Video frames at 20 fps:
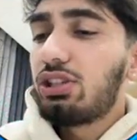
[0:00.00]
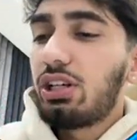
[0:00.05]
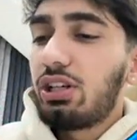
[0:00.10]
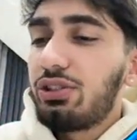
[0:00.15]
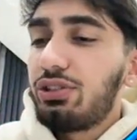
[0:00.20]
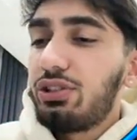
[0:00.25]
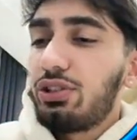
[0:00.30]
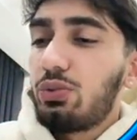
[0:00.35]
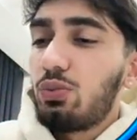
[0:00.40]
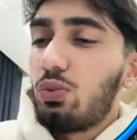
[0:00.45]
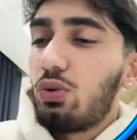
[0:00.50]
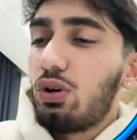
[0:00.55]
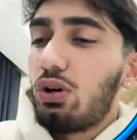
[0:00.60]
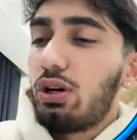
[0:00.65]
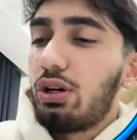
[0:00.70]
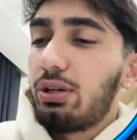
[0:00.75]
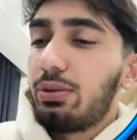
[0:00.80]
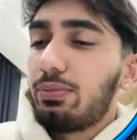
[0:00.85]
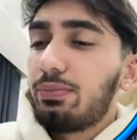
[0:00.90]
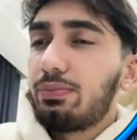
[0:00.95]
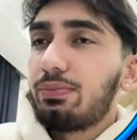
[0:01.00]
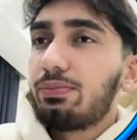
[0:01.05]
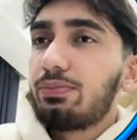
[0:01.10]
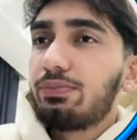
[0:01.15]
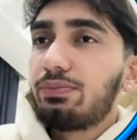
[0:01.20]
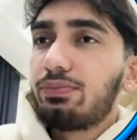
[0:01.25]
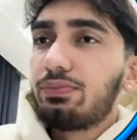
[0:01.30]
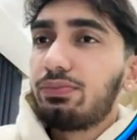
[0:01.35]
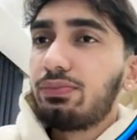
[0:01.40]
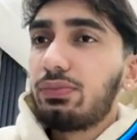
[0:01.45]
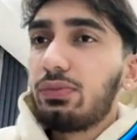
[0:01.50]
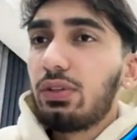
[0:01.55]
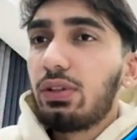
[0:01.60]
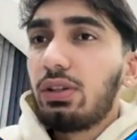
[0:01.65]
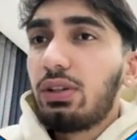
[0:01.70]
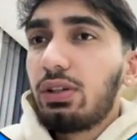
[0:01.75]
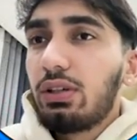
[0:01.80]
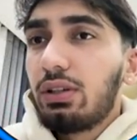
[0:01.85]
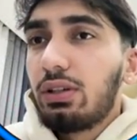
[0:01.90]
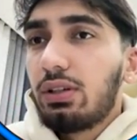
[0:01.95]
tell you why.
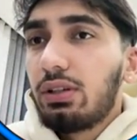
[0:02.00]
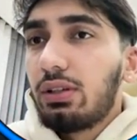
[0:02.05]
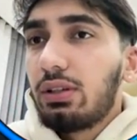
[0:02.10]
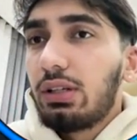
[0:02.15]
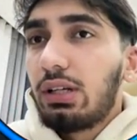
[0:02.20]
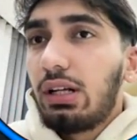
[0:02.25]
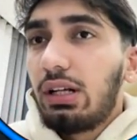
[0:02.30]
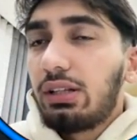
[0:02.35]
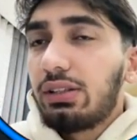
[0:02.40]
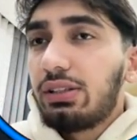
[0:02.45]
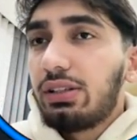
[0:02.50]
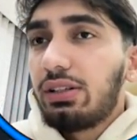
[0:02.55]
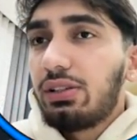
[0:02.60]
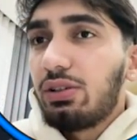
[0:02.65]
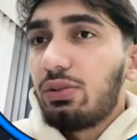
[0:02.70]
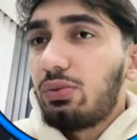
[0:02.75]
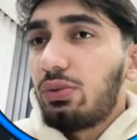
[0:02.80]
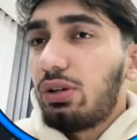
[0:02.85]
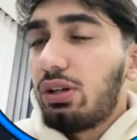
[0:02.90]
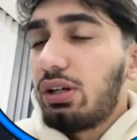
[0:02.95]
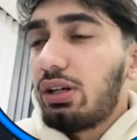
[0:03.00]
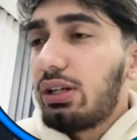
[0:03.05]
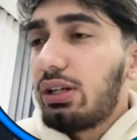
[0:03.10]
I'll tell you why,